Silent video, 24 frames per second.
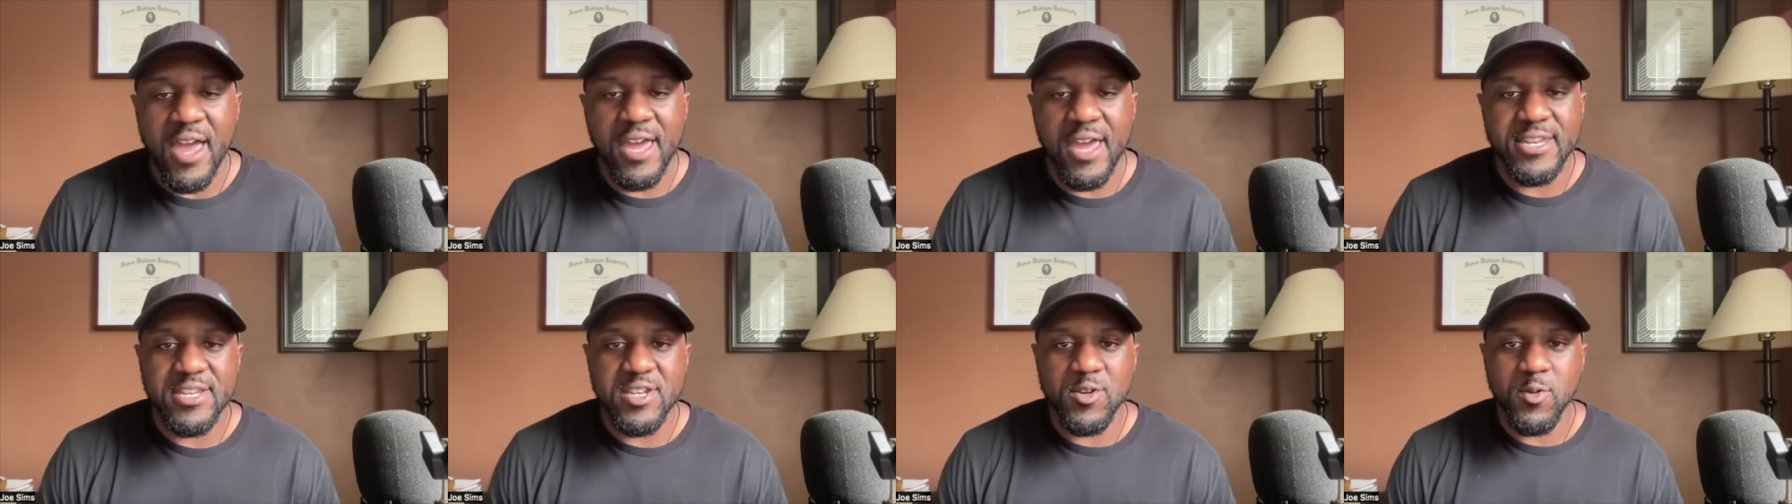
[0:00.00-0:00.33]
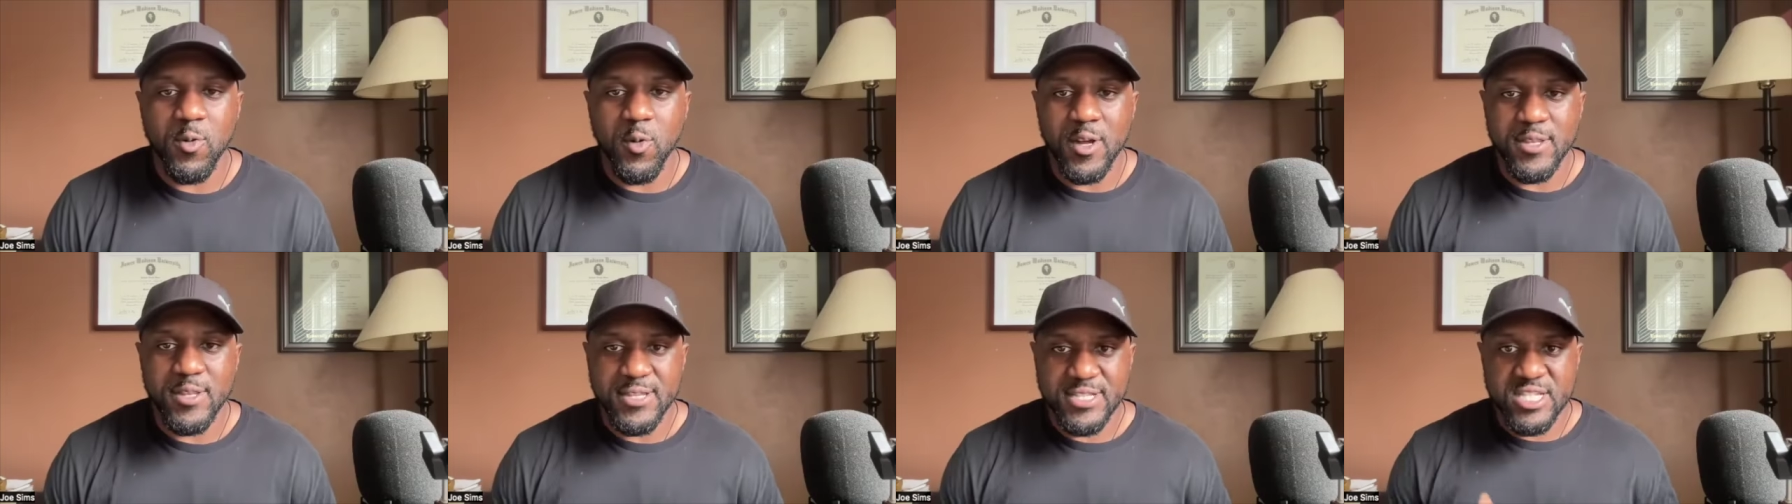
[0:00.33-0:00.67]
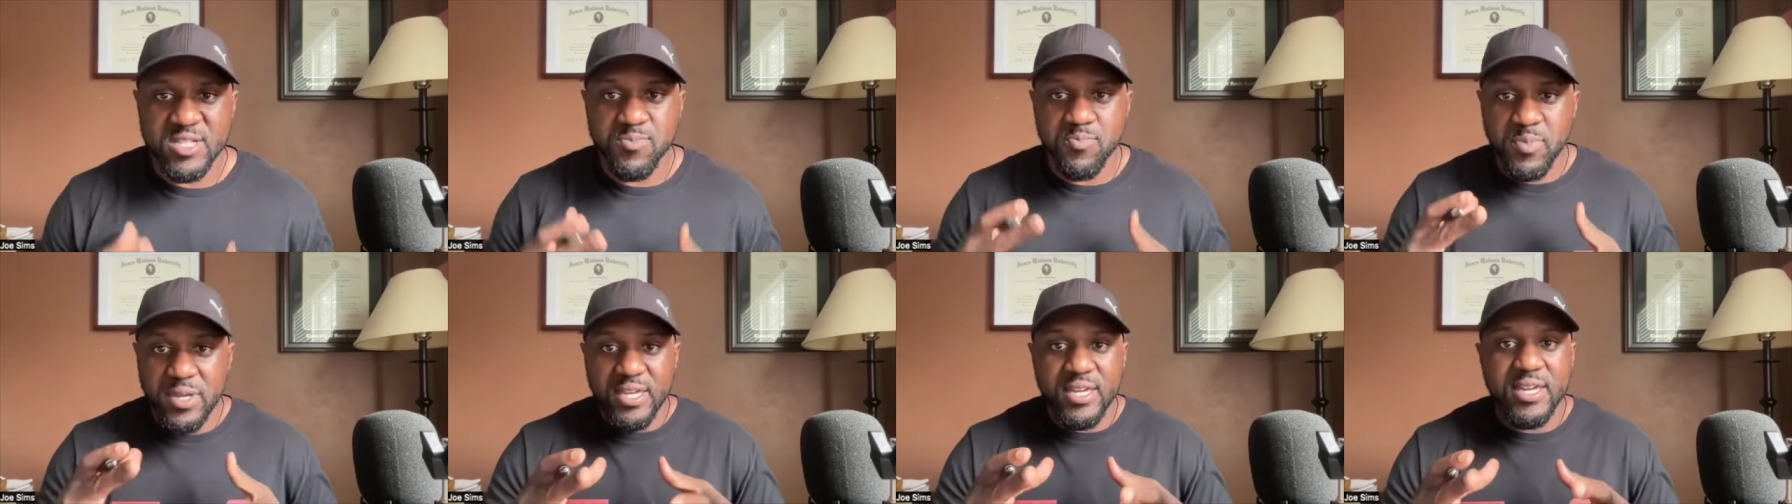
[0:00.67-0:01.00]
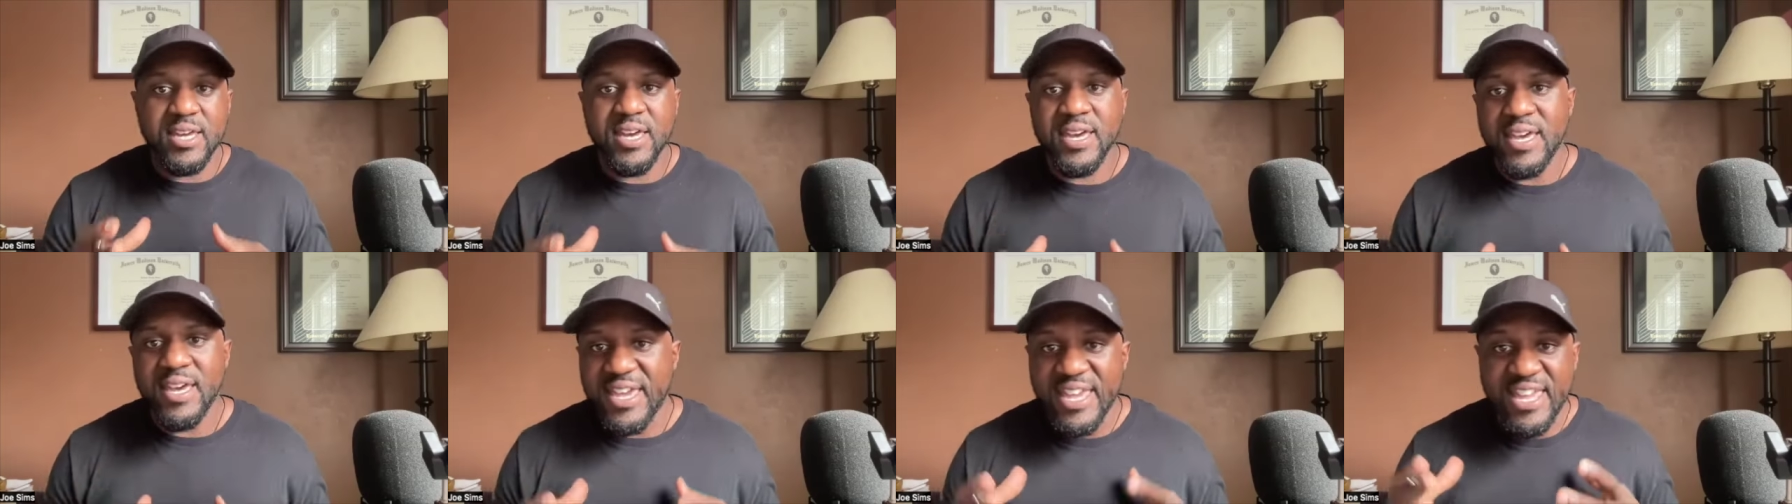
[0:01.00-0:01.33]
had anyone to
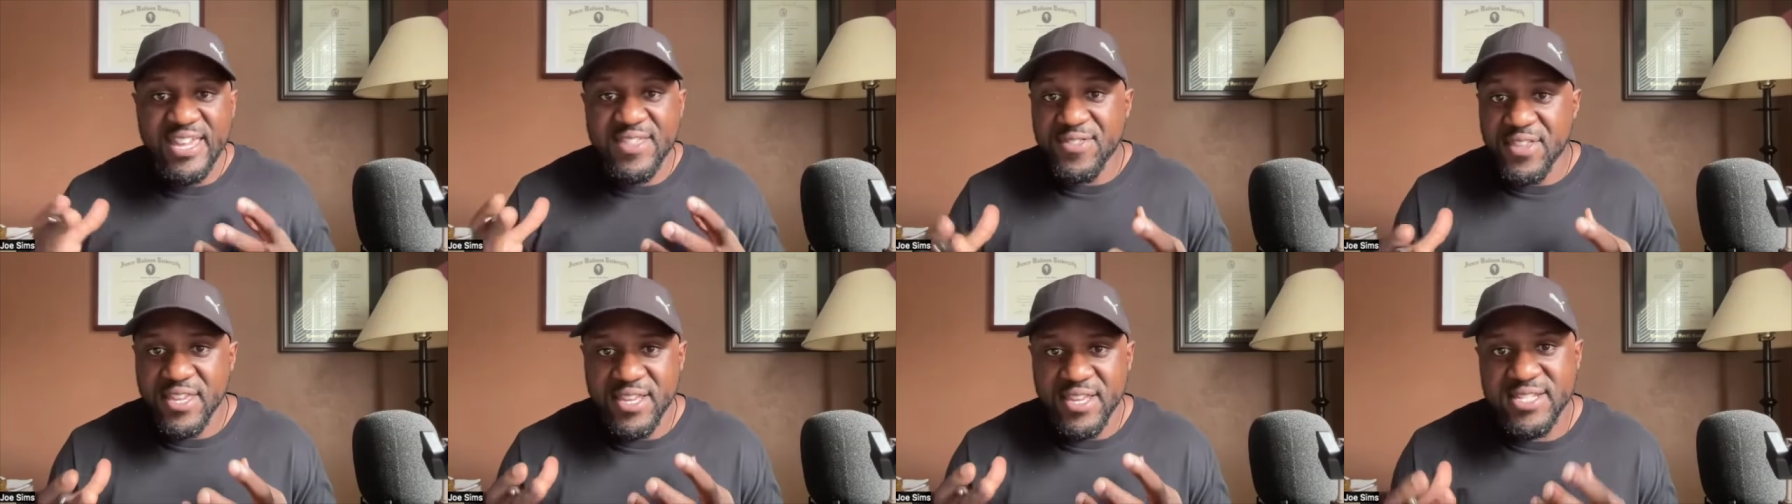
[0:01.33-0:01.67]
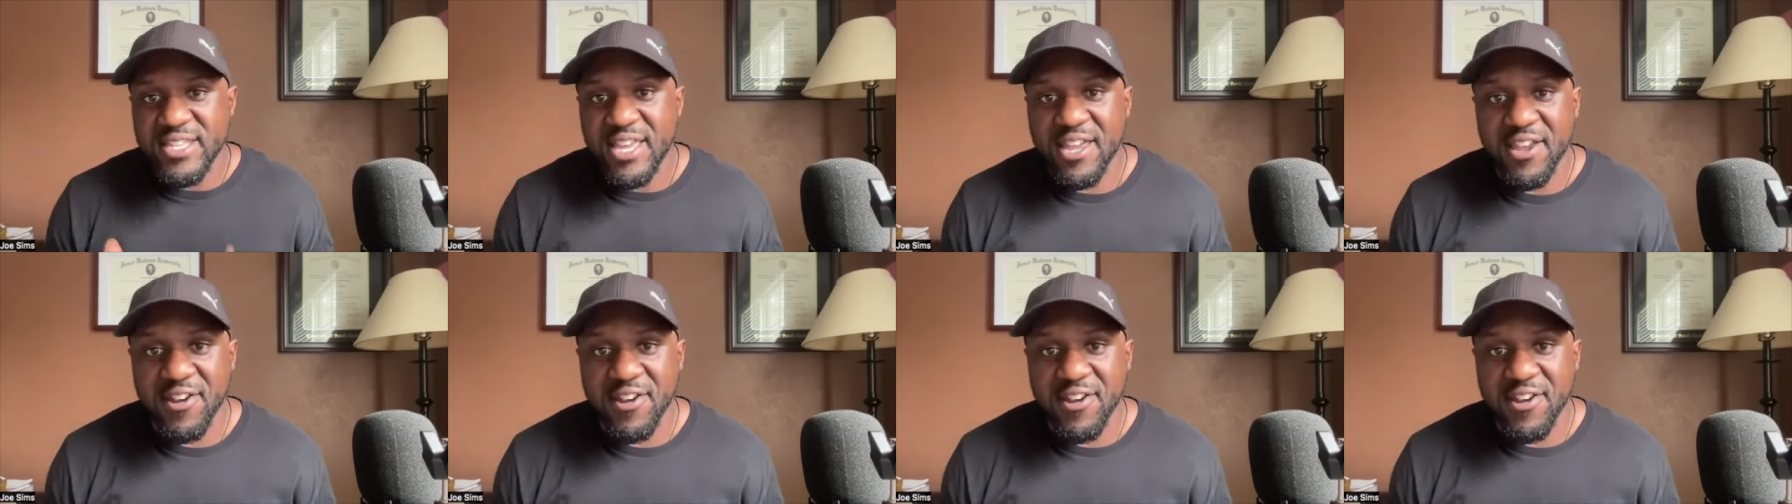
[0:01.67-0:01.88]
speak in this